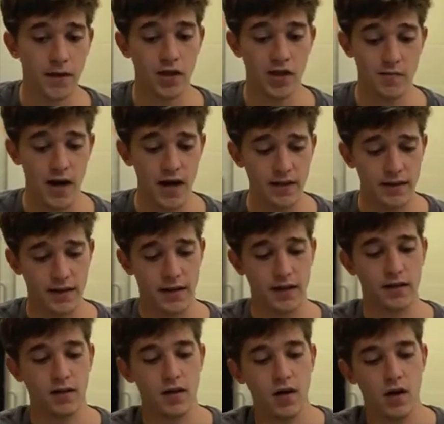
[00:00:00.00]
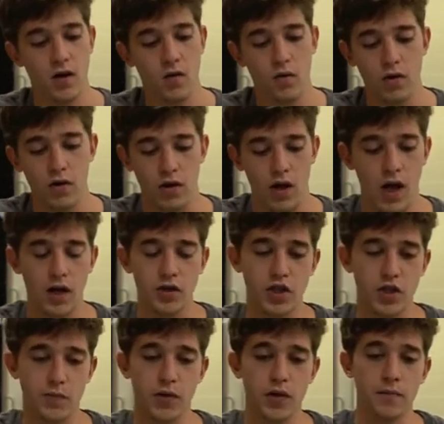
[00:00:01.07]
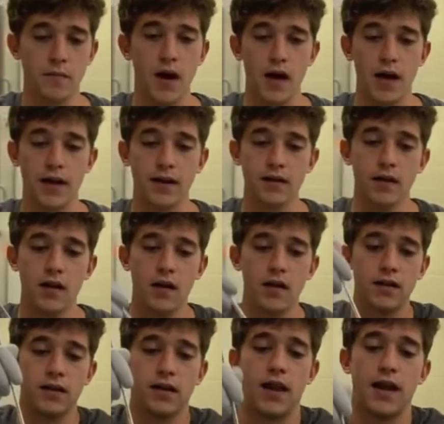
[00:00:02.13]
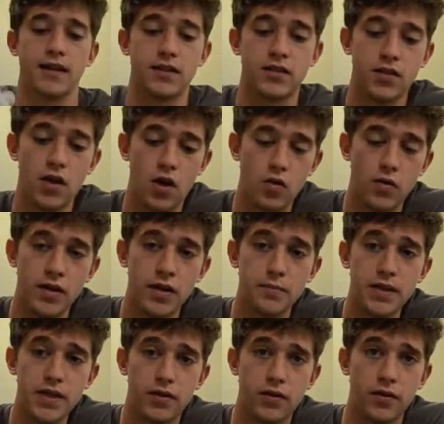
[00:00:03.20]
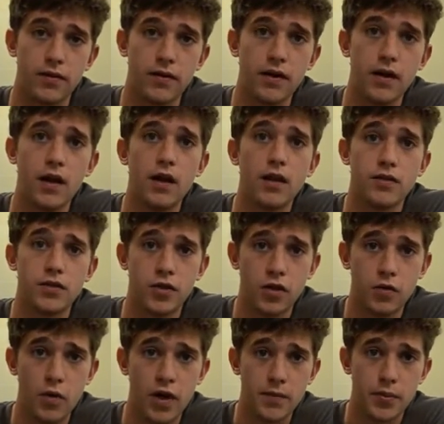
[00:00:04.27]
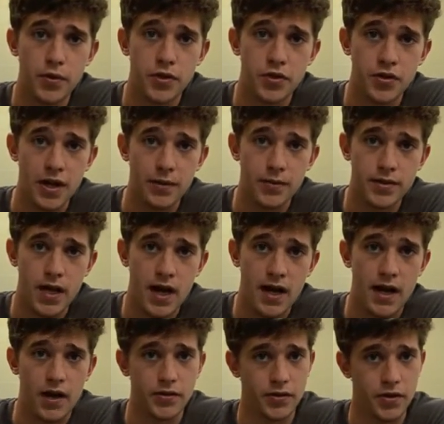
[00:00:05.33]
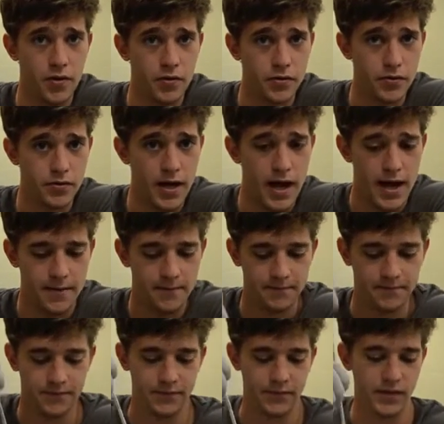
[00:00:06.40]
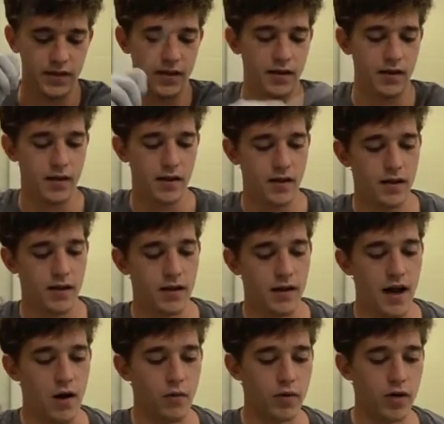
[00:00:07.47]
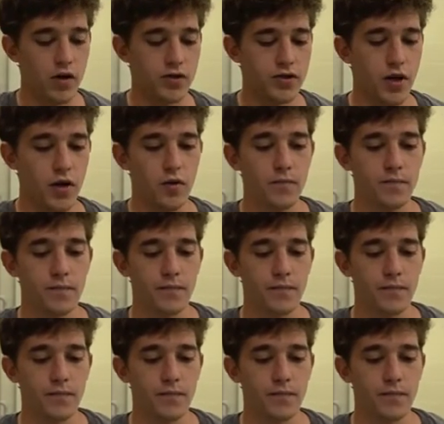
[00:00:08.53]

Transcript: You might think, well, I'll just put mine, like so, in a beaker. It's a good way to put your neighbor's eye out, so don't do that. Now, we also,